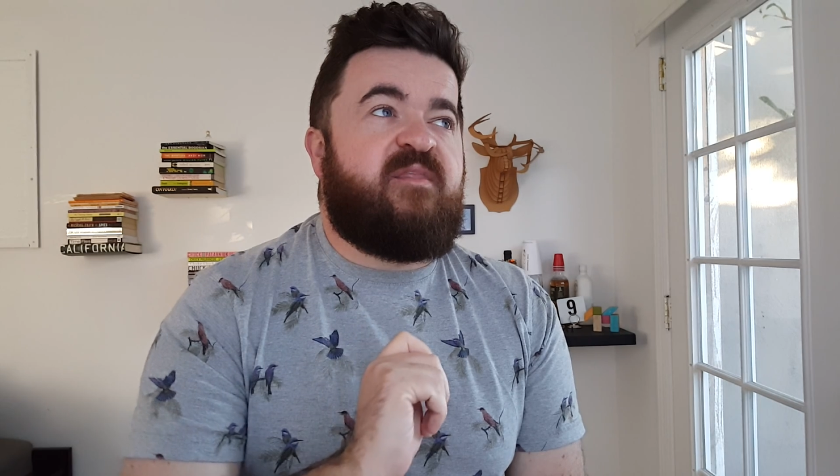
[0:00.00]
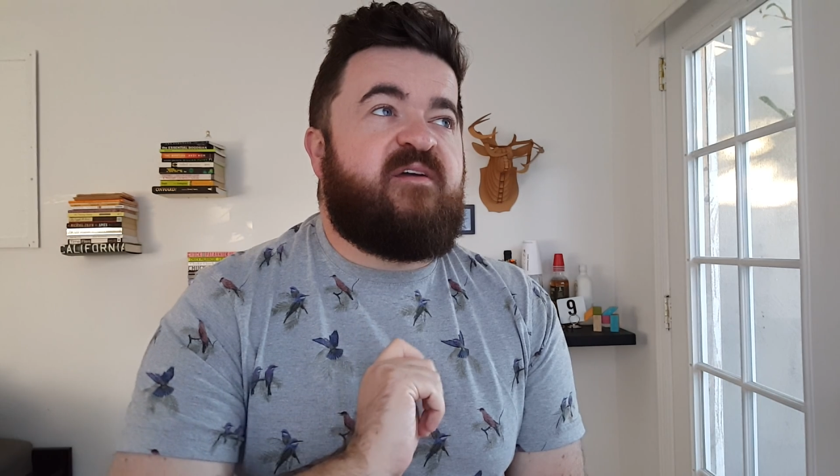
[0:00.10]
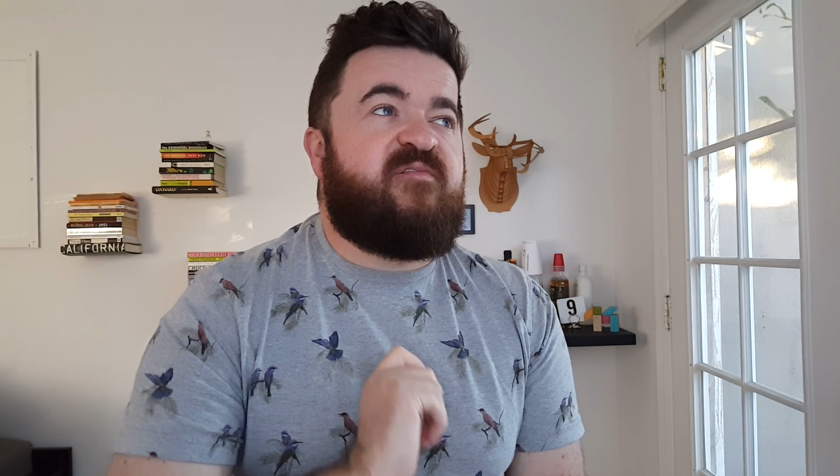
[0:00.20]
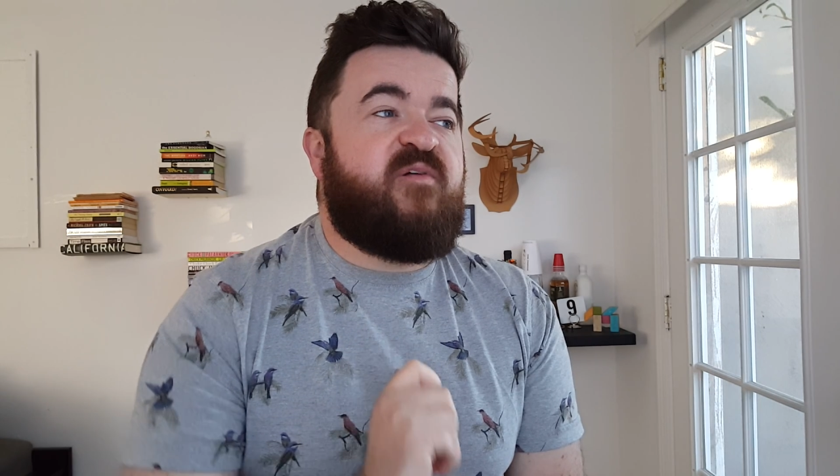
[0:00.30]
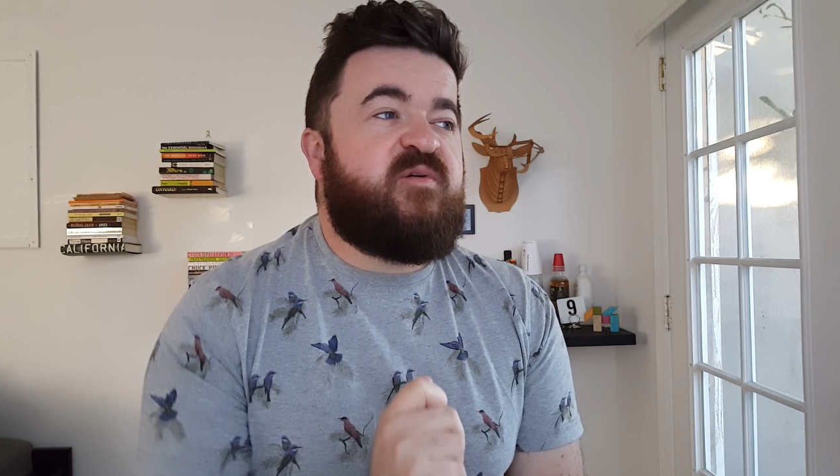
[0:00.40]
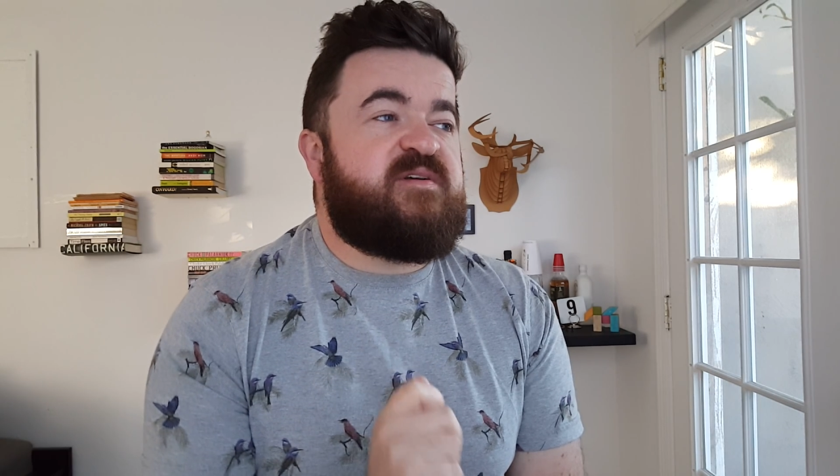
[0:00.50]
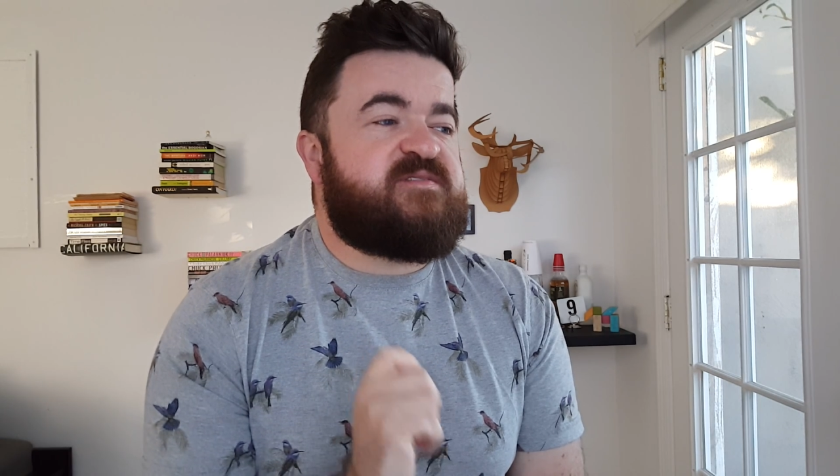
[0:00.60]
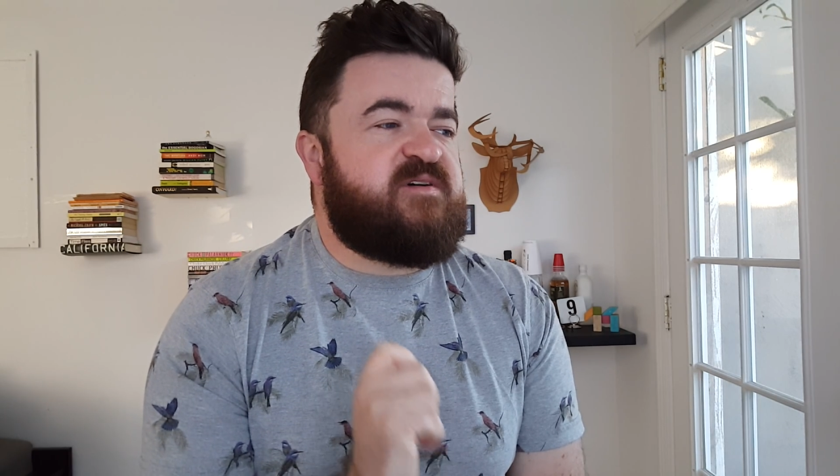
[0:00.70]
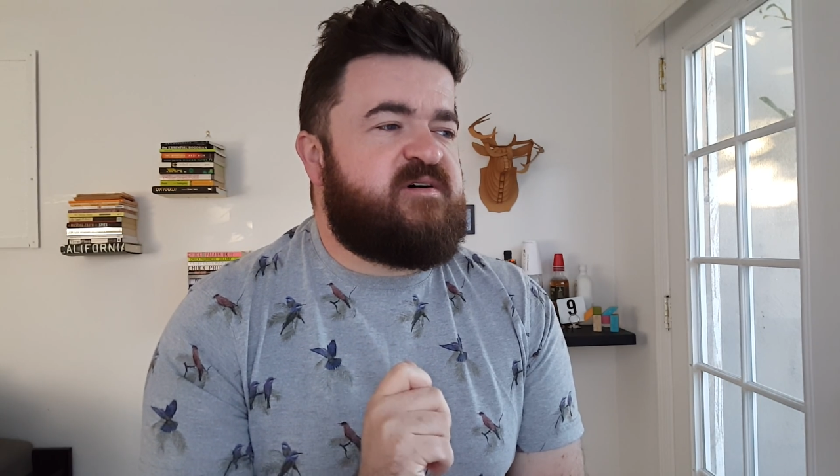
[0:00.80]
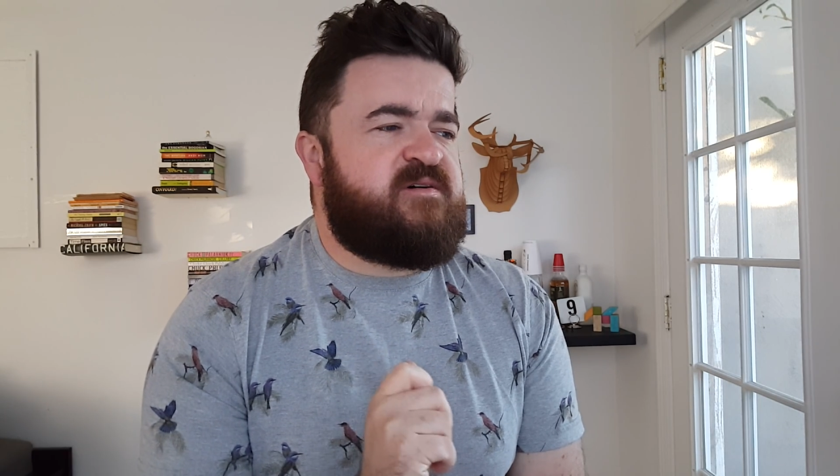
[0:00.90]
they
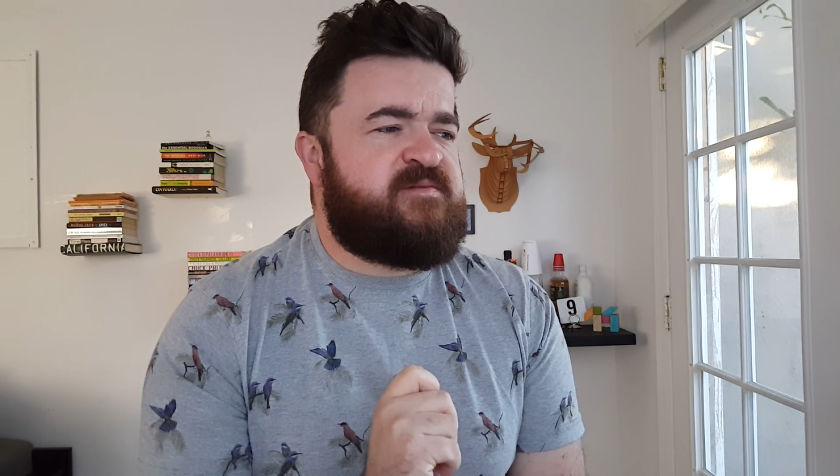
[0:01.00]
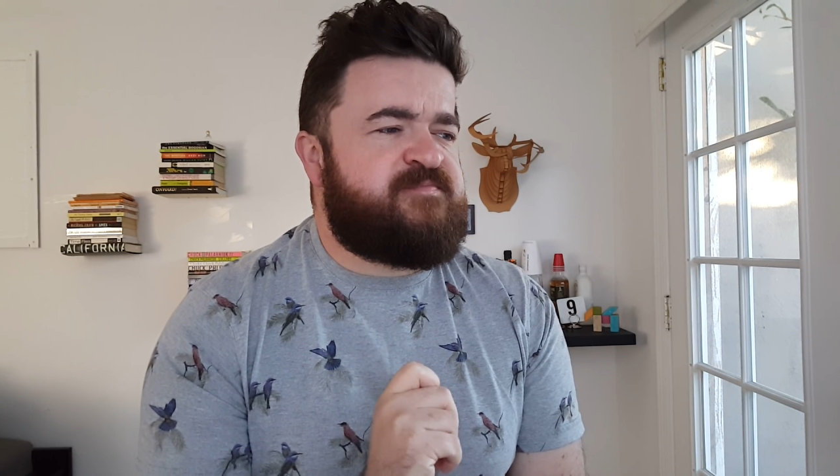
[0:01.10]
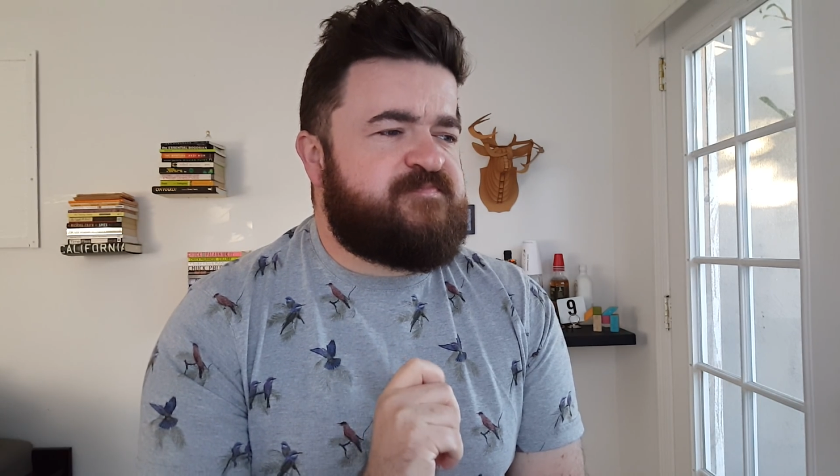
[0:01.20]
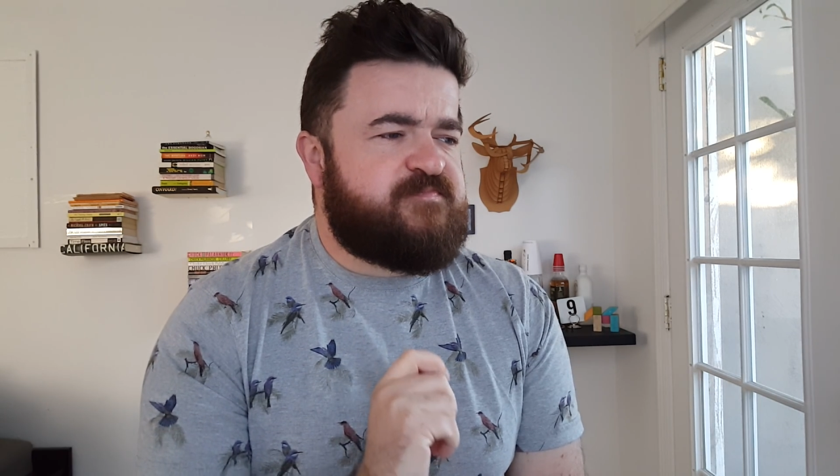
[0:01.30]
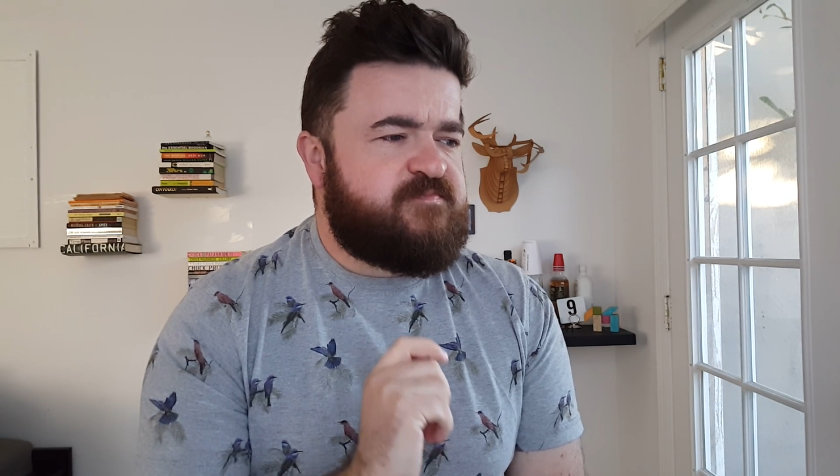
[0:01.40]
focus on